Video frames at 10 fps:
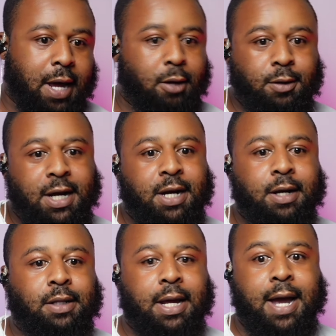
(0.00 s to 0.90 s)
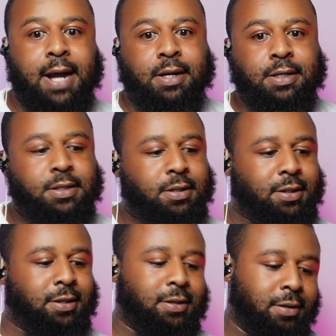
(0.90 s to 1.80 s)
I don't get anything out of this.
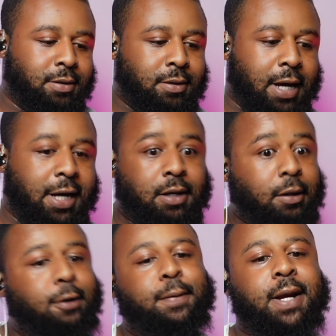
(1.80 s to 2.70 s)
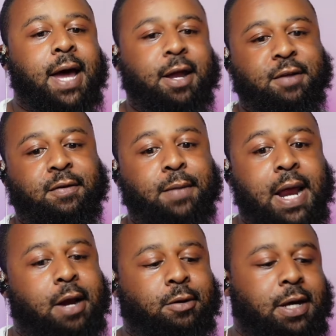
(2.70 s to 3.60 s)
I get a little bit out of it, but
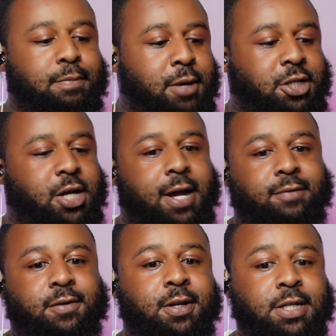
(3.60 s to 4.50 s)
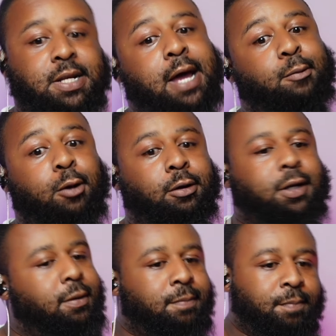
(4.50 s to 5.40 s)
I don't get much out of it. It's not worth
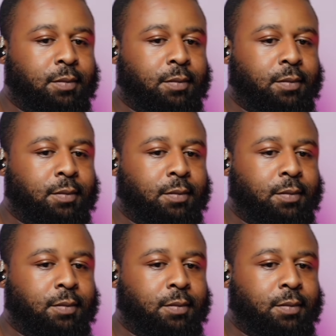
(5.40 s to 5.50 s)
it.